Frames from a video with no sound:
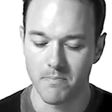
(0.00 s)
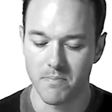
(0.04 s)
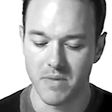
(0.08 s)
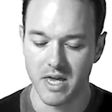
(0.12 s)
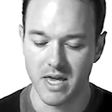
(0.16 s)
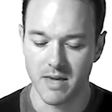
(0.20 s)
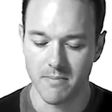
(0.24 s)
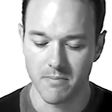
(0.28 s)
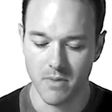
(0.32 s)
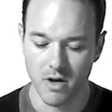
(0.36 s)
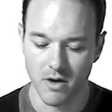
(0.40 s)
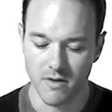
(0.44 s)

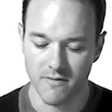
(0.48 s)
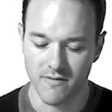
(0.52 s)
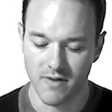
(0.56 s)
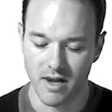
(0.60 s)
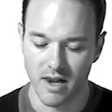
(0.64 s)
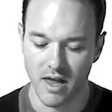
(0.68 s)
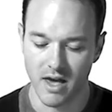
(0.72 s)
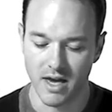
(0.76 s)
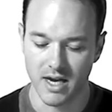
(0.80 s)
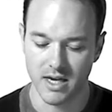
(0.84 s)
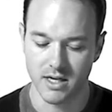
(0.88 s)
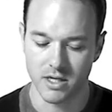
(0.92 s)
beam of
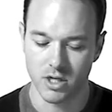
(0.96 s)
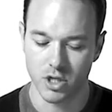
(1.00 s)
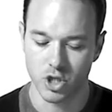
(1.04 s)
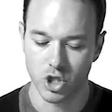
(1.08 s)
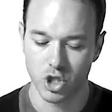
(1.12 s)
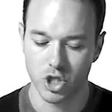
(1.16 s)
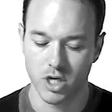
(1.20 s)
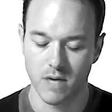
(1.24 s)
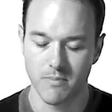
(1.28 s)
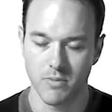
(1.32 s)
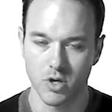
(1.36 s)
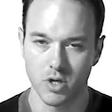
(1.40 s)
light
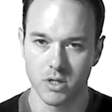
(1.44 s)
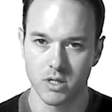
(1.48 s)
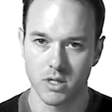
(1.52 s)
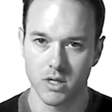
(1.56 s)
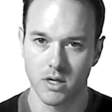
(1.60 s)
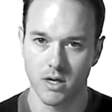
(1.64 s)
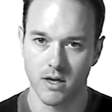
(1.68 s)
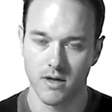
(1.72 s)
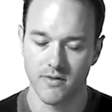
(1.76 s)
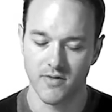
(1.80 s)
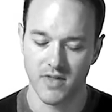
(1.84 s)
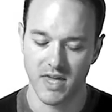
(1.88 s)
shimmered
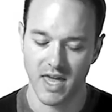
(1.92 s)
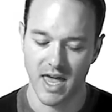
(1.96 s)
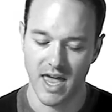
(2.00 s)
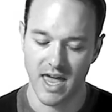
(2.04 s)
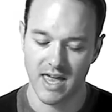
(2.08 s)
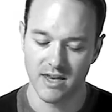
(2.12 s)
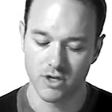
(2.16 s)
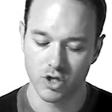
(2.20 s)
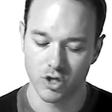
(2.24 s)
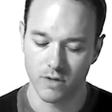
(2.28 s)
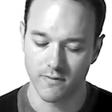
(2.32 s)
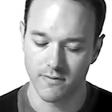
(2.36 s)
at the
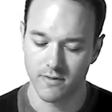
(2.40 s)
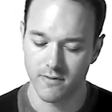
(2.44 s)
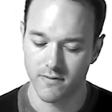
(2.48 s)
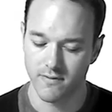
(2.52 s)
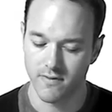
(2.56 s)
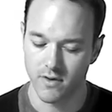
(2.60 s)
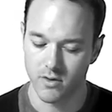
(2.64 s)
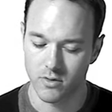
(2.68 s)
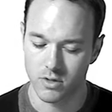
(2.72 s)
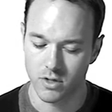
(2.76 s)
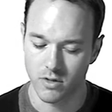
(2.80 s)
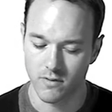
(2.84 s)
edge of the
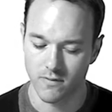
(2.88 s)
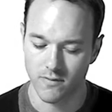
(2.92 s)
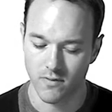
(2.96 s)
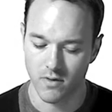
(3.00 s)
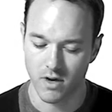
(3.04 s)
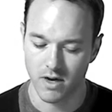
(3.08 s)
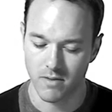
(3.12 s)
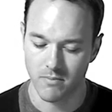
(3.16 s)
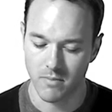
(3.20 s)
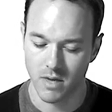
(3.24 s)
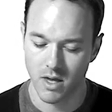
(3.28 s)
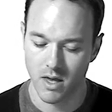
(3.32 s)
photo
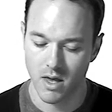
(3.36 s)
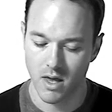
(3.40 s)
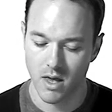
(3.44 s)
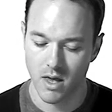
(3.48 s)
frame,